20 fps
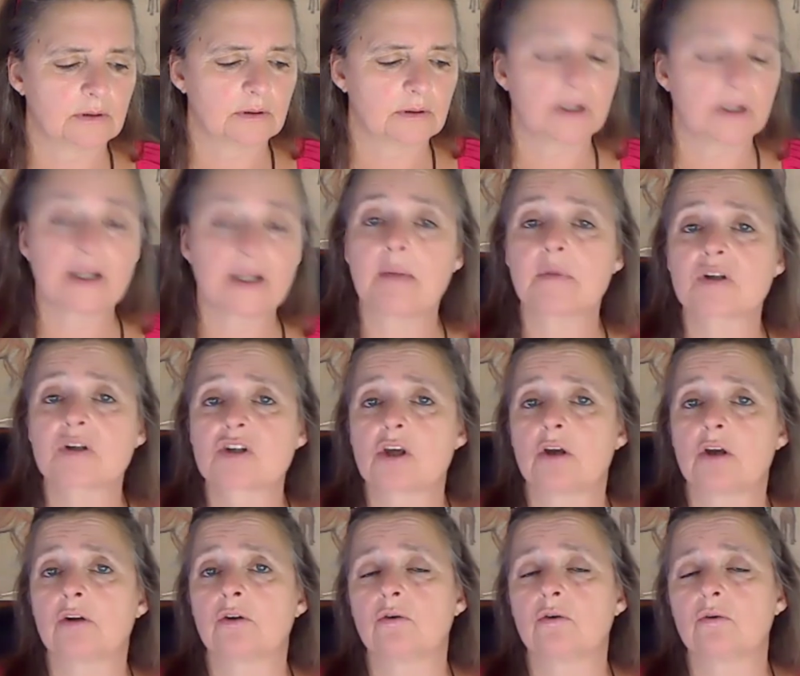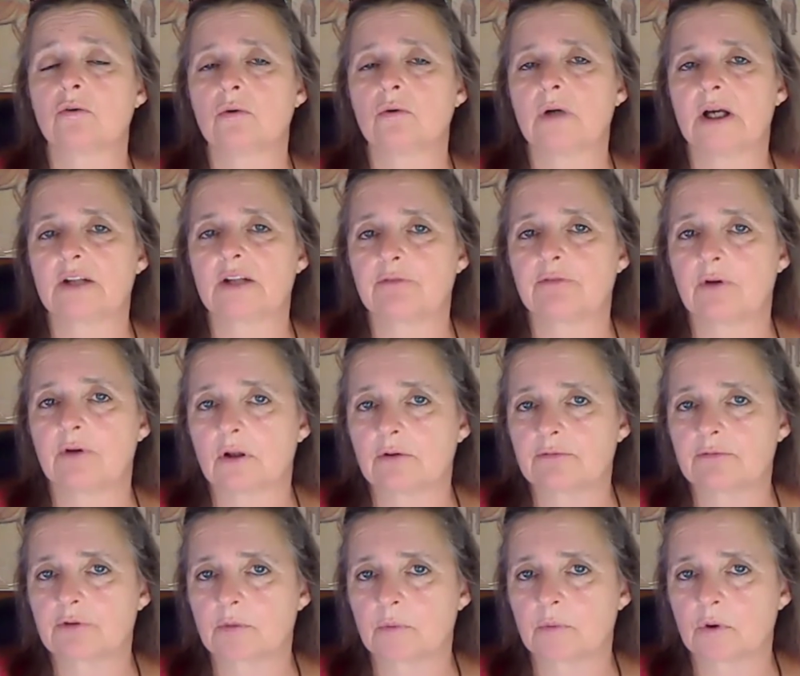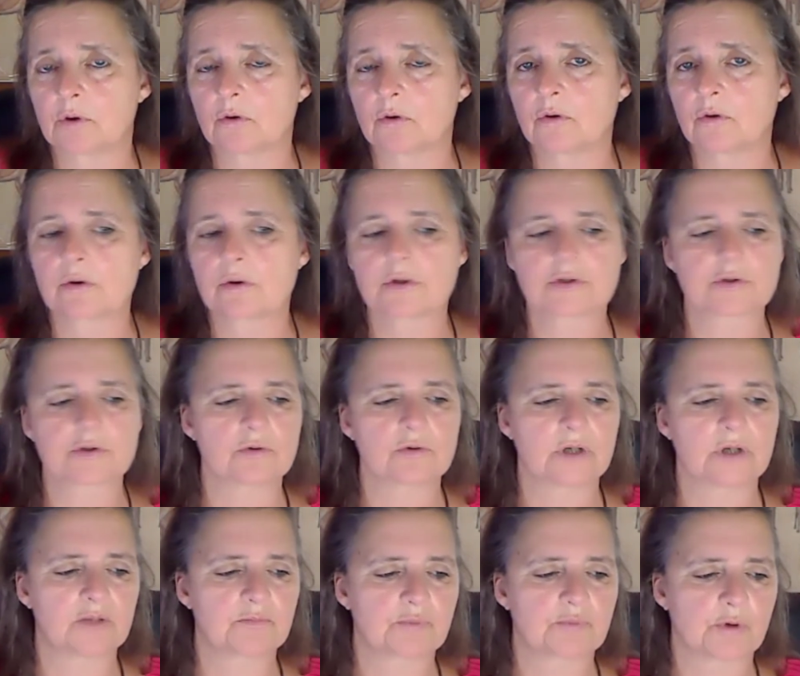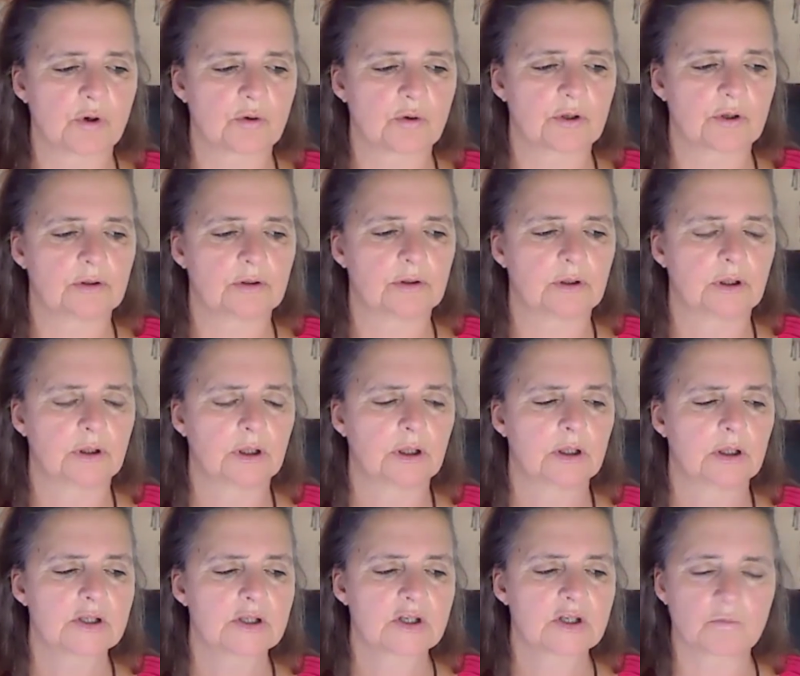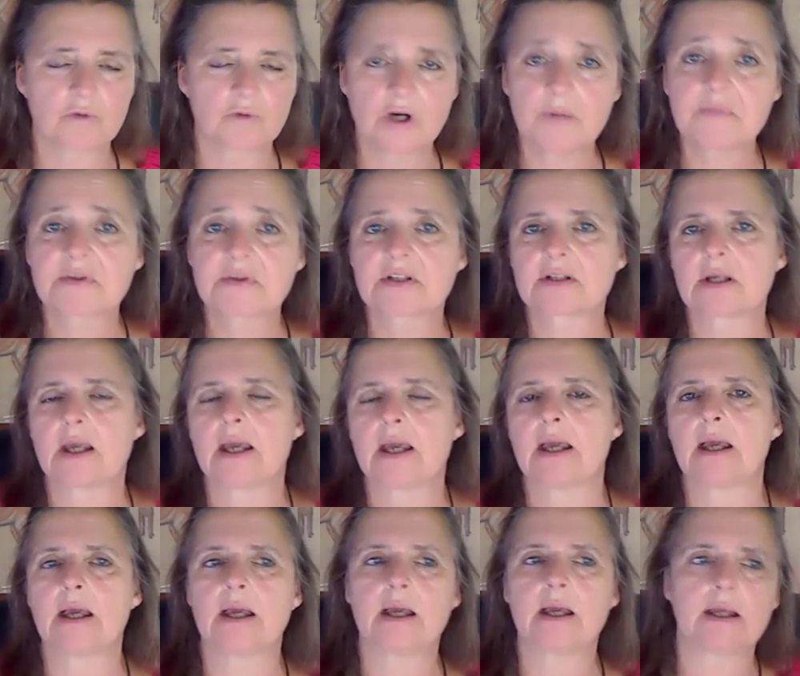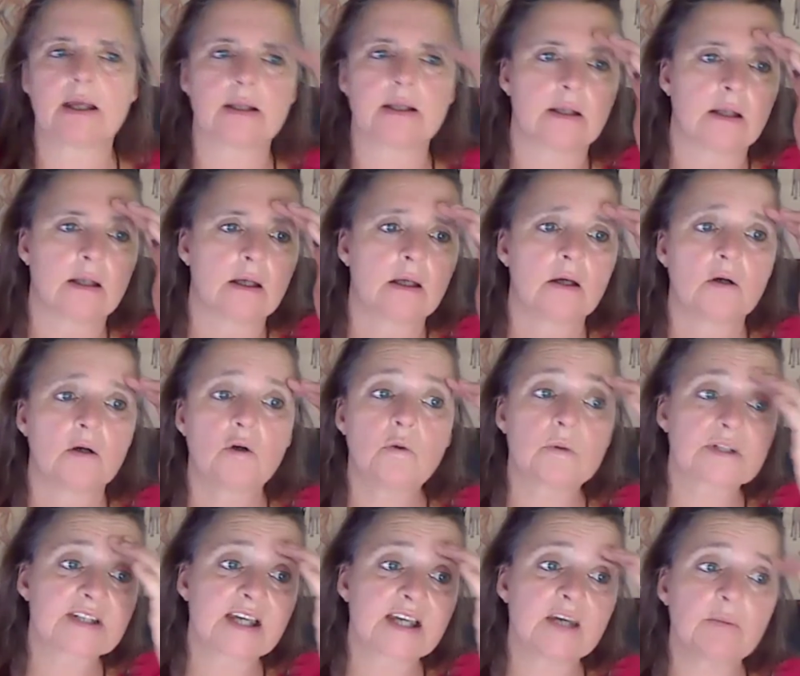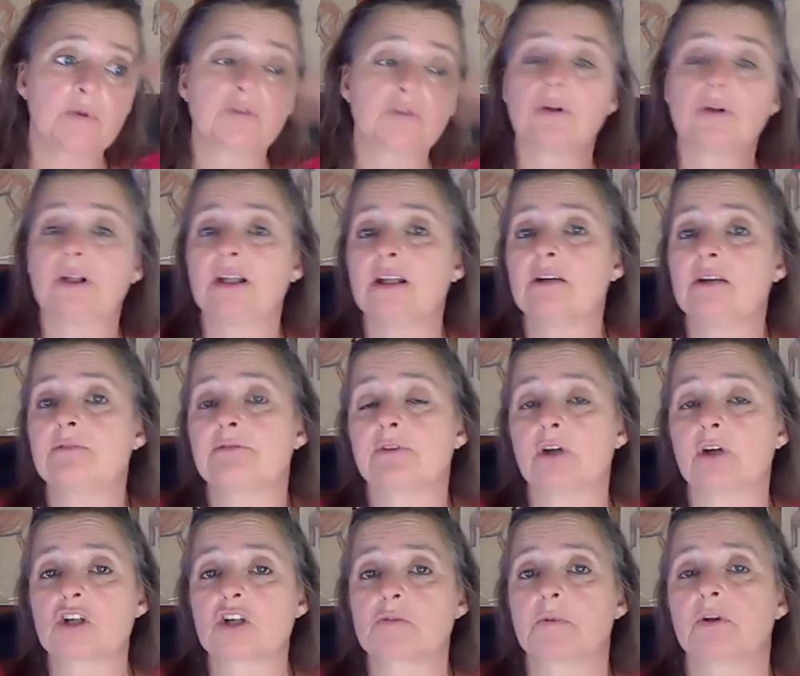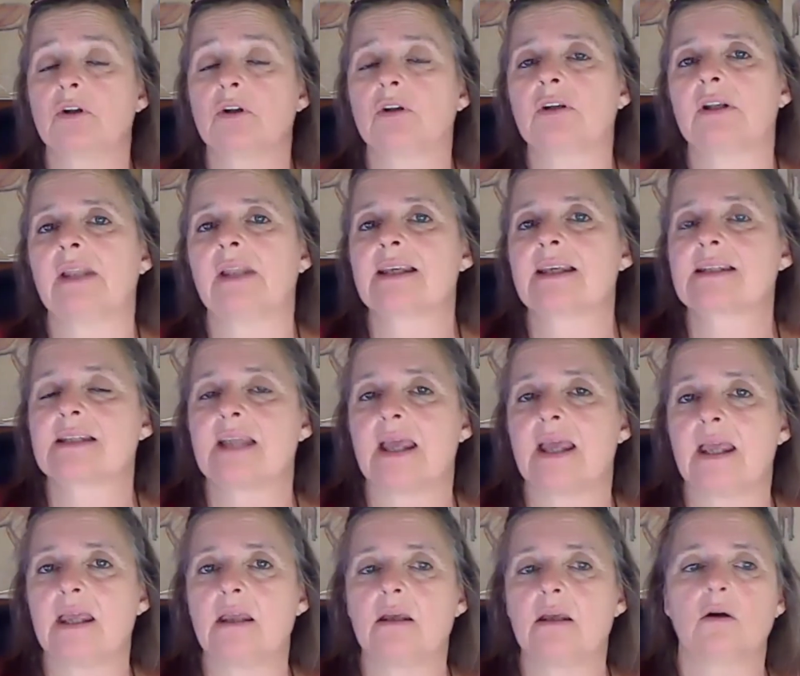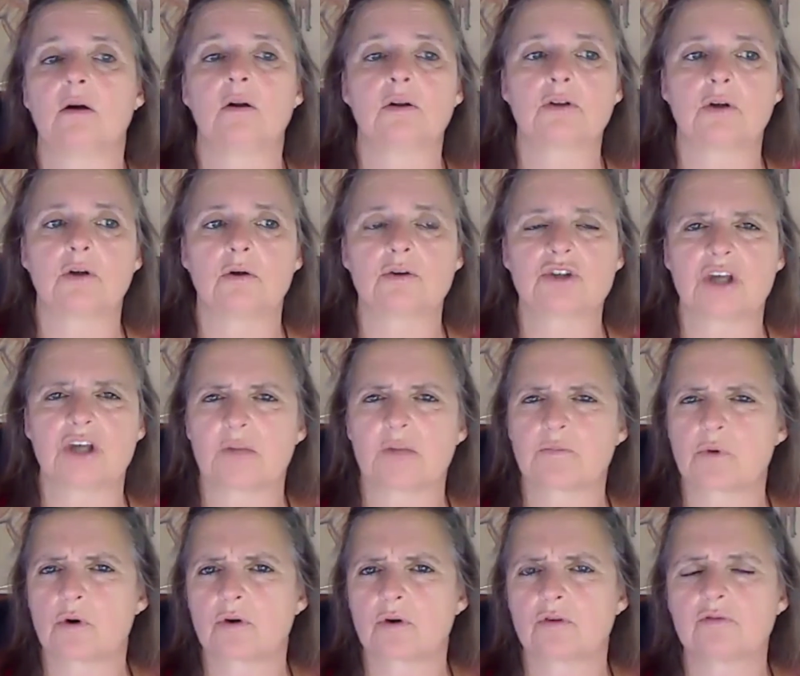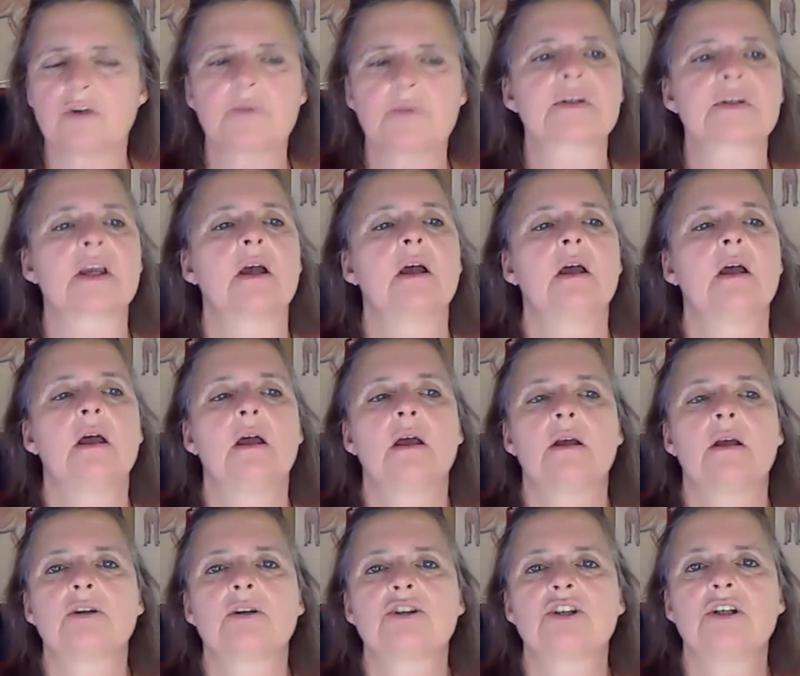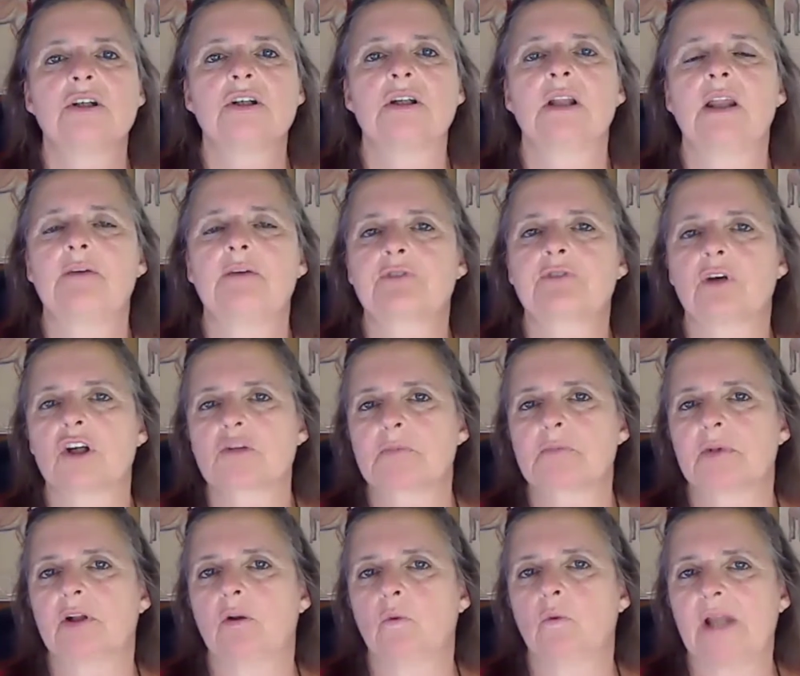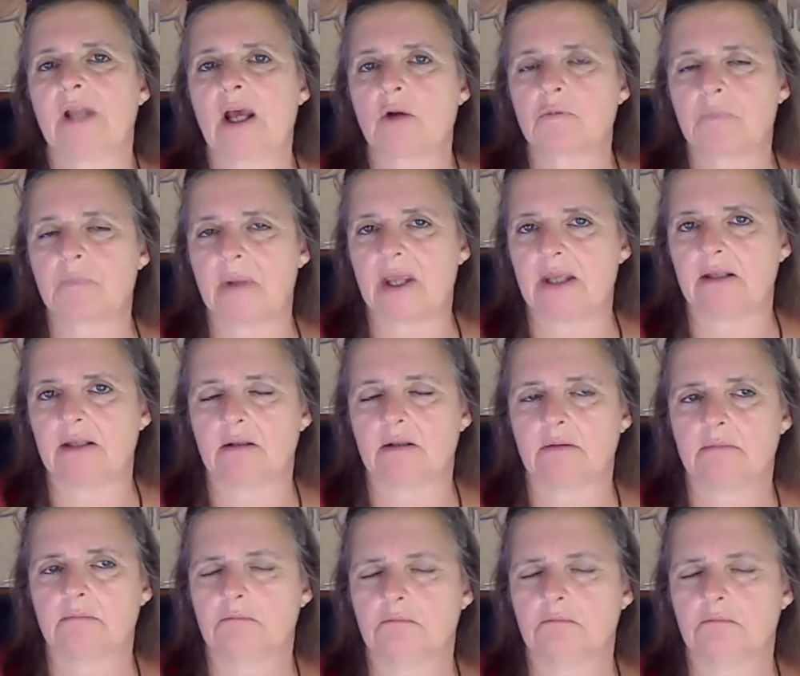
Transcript: an Amazon who had fallen from her horse, who had broken some ribs, and who was able to leave the hospital the next day. Although she had broken ribs, she left the hospital without pain.